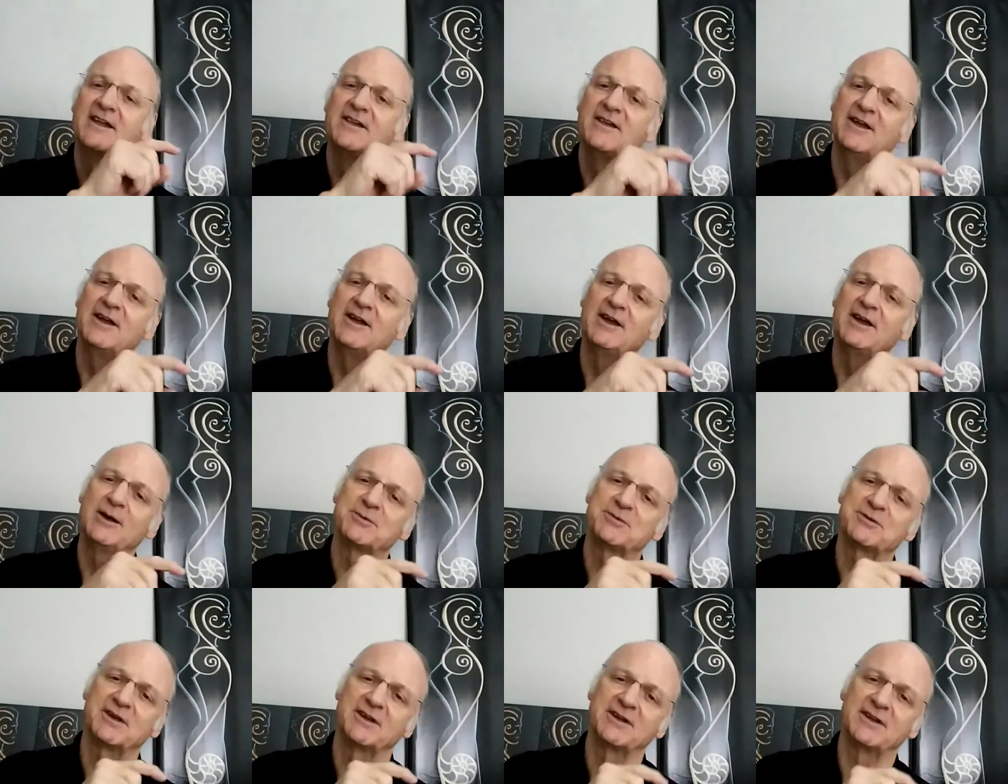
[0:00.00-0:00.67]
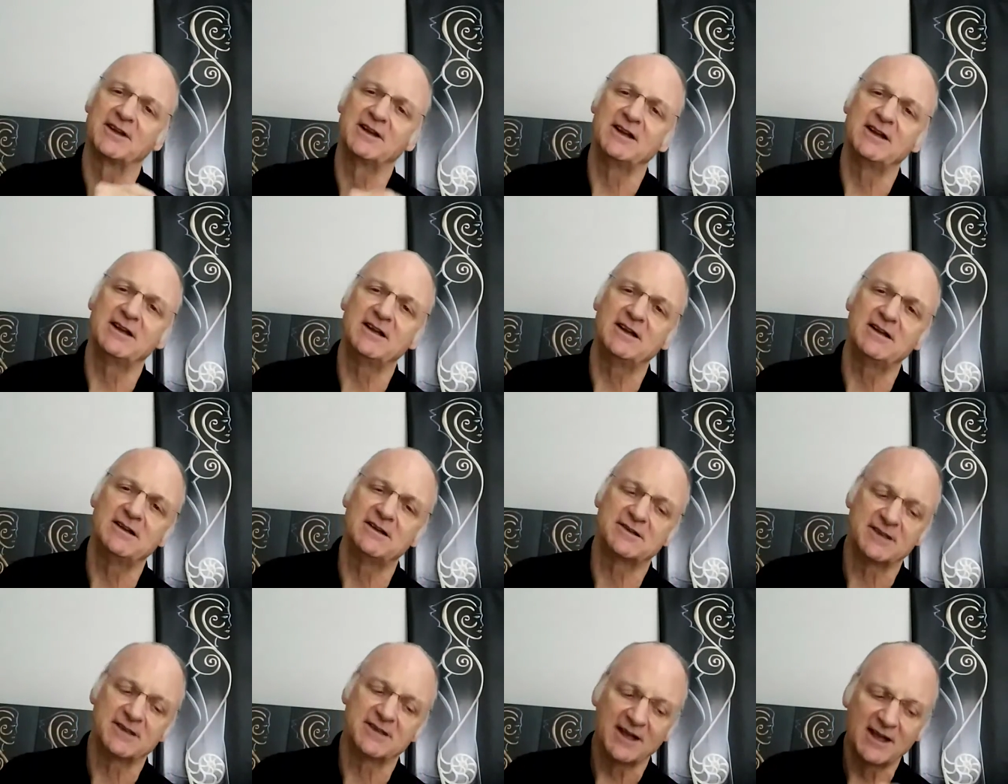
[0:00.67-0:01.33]
and the hips and the
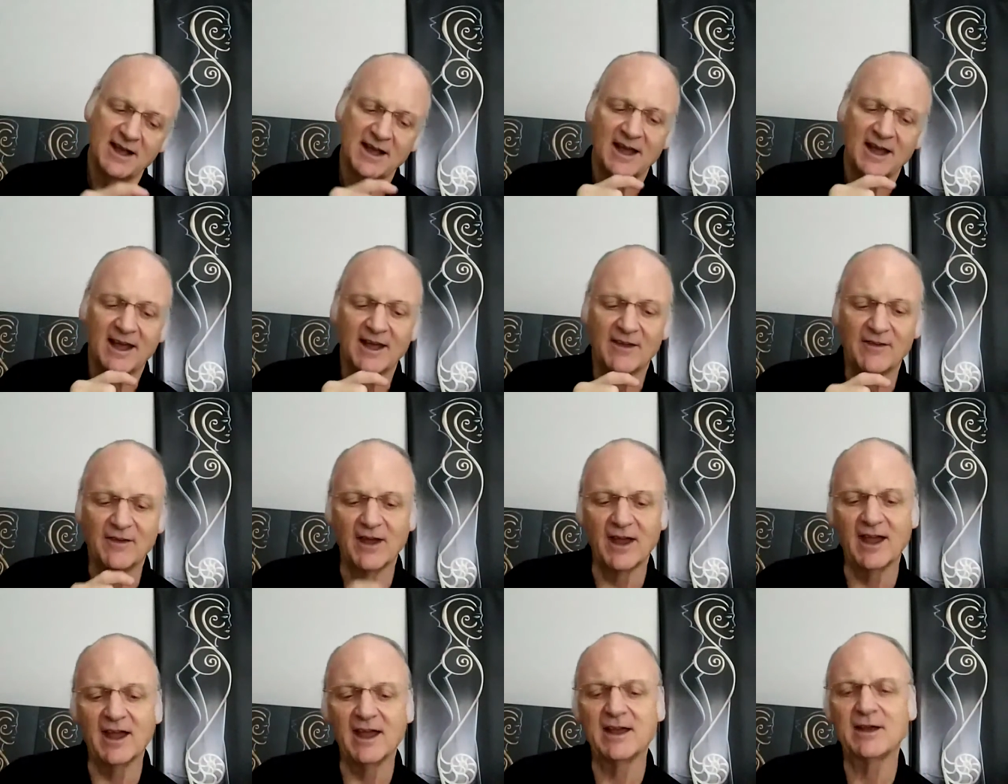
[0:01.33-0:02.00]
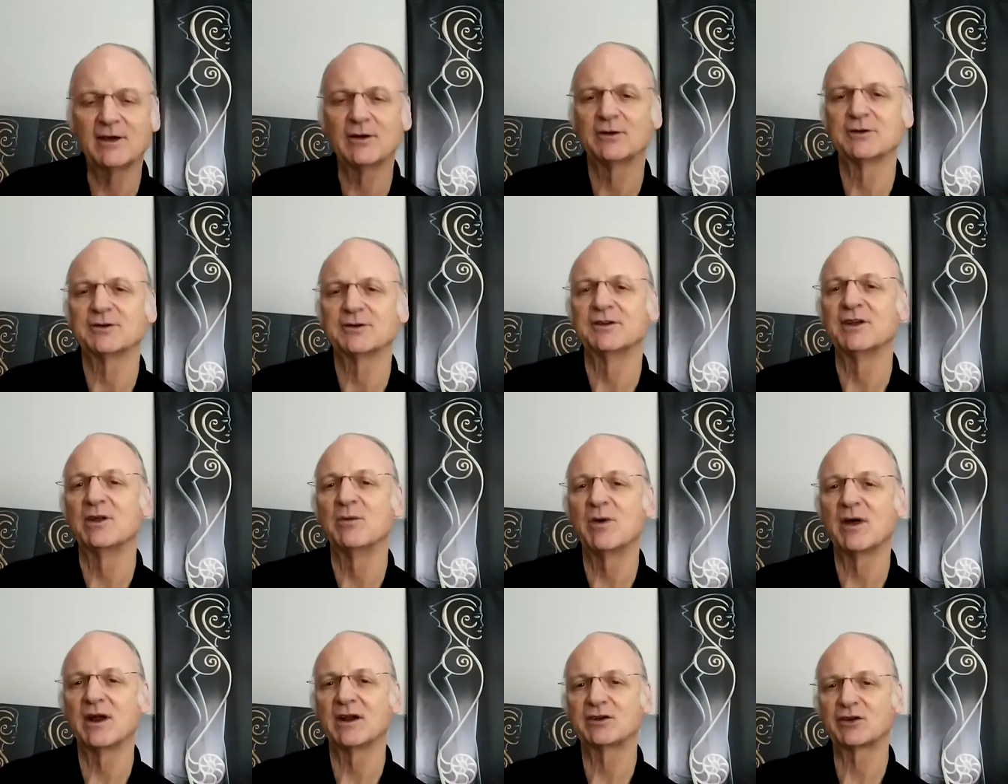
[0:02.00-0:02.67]
knees and the ankles
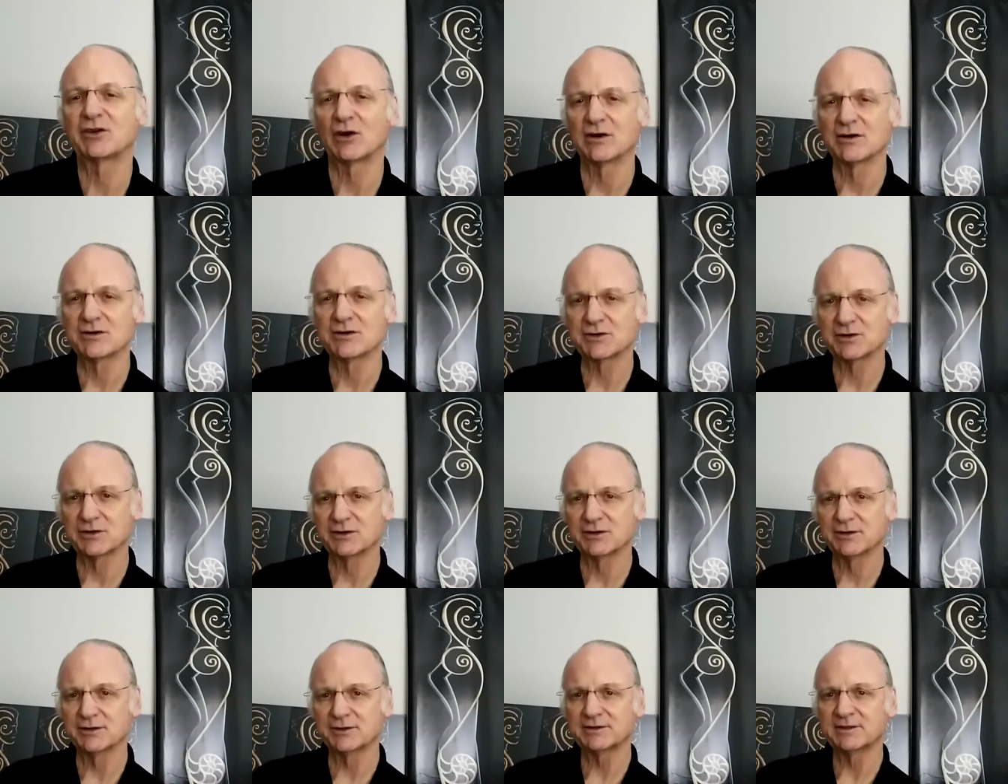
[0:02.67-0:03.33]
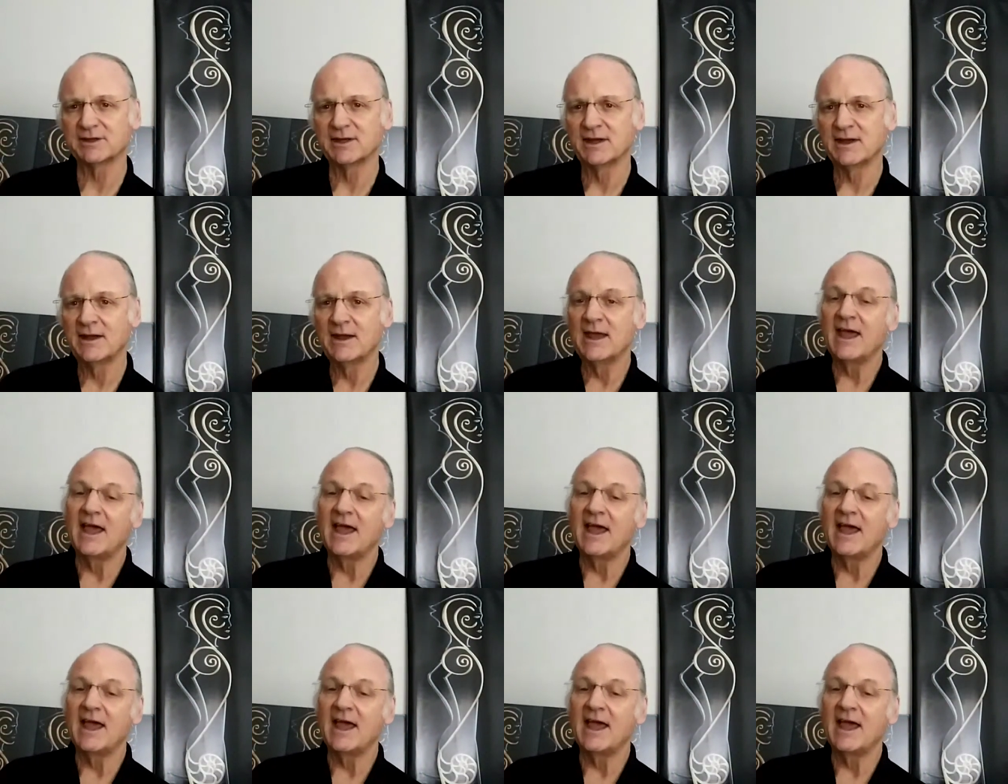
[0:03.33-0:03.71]
and the metatarsals.